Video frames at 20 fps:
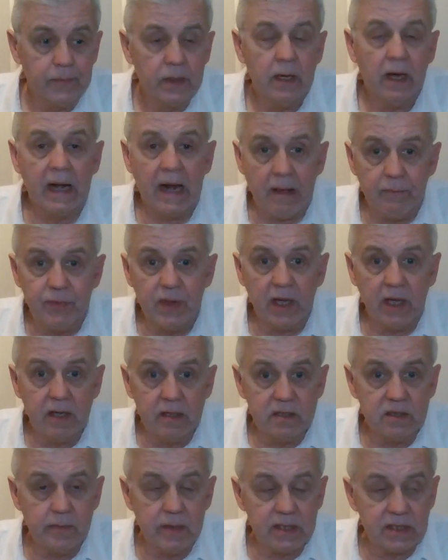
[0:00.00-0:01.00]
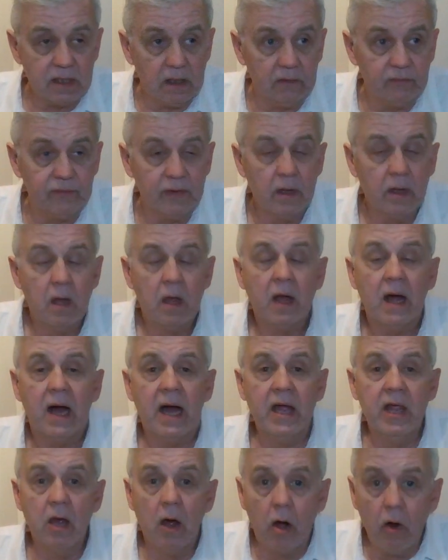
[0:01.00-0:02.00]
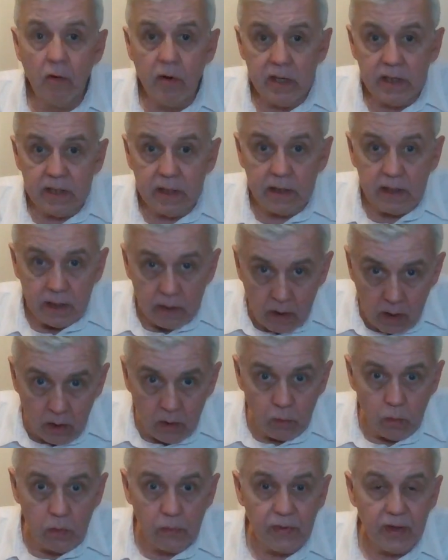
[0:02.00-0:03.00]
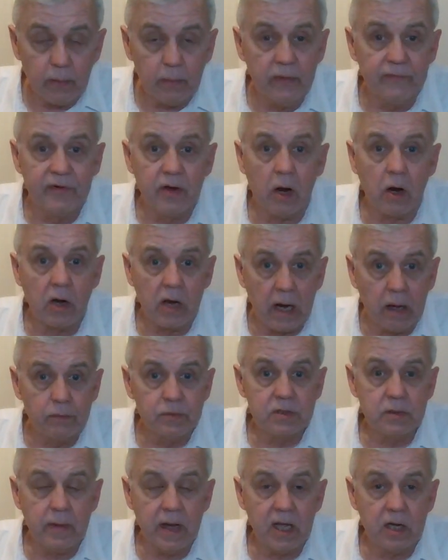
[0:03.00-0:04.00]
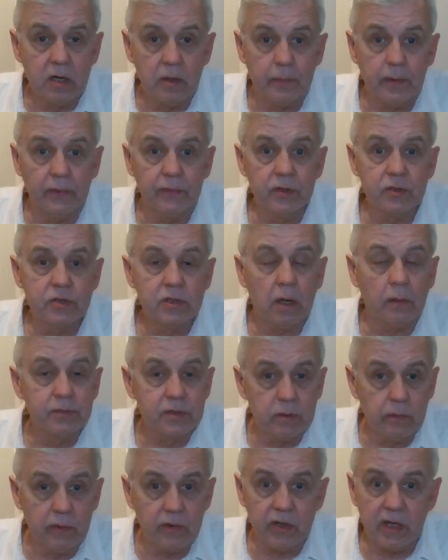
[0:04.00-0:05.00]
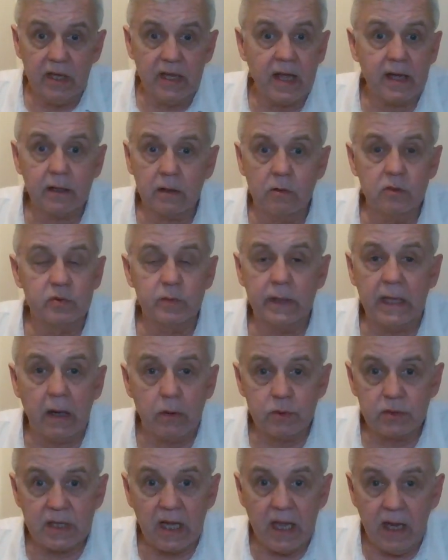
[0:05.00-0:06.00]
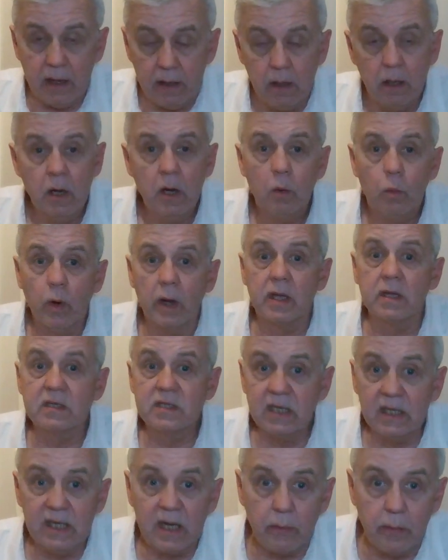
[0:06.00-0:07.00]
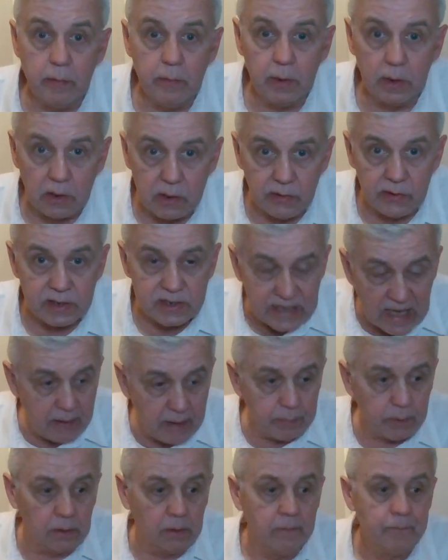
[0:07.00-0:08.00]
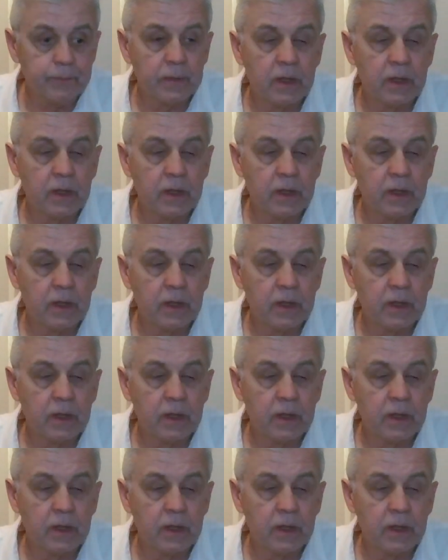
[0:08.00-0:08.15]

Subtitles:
And I'm thinking to myself, I already know that we've got ground to make up on the top two or three. That goes without saying. We can see that when we look at the table.